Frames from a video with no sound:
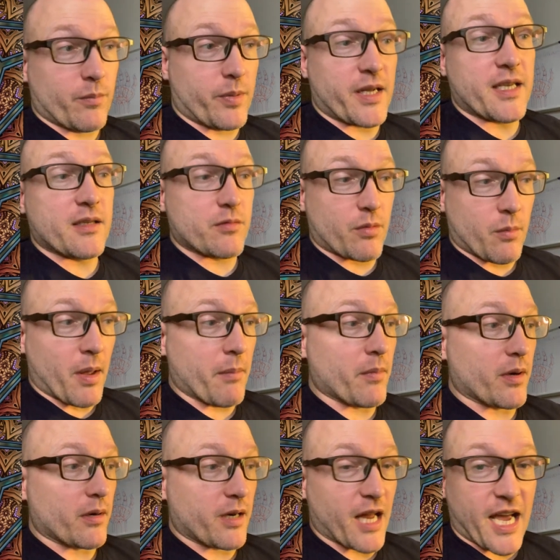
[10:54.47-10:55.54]
Please
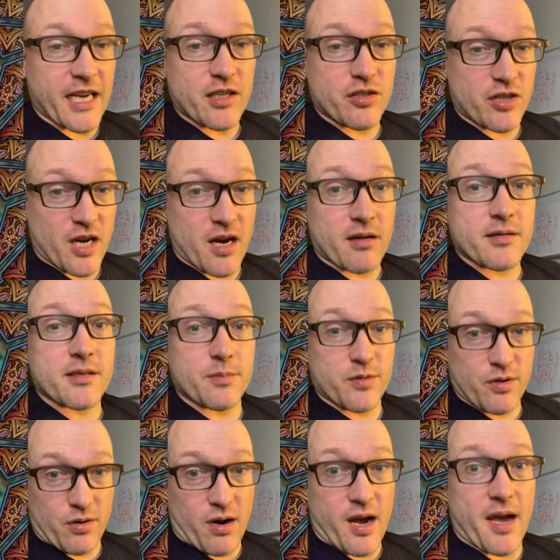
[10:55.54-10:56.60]
remember, like, share,
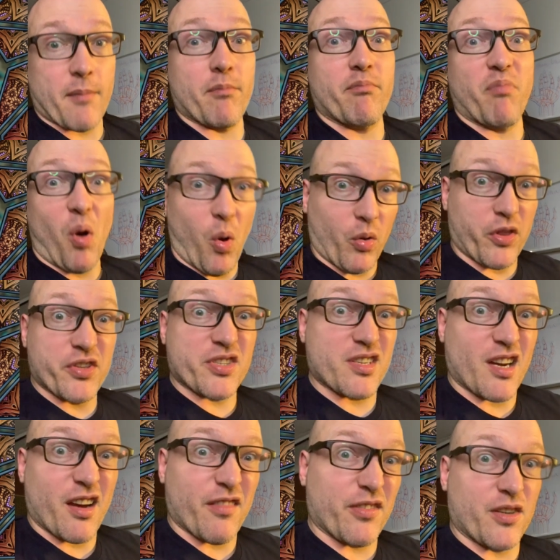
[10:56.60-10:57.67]
subscribe, all this
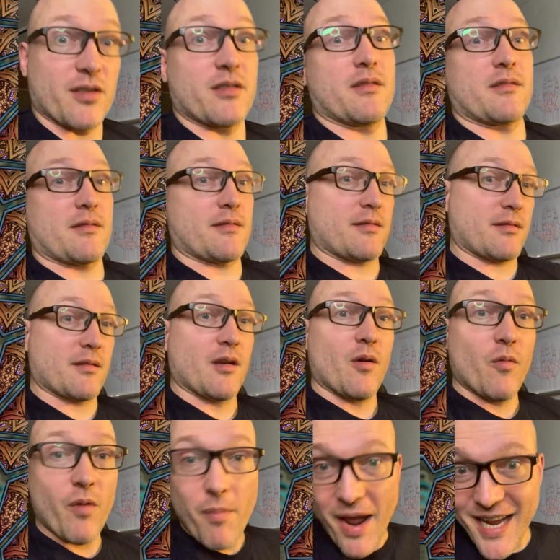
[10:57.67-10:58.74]
stuff, because
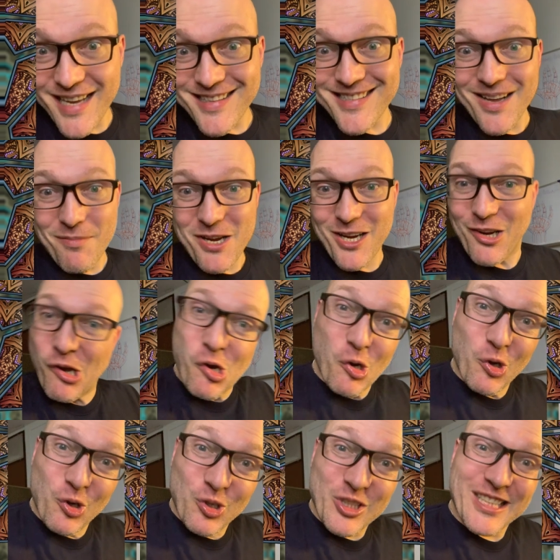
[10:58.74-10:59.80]
we're making something
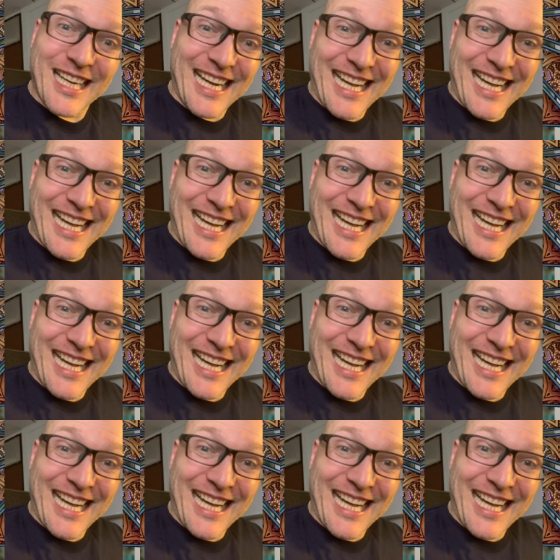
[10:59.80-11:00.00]
cool.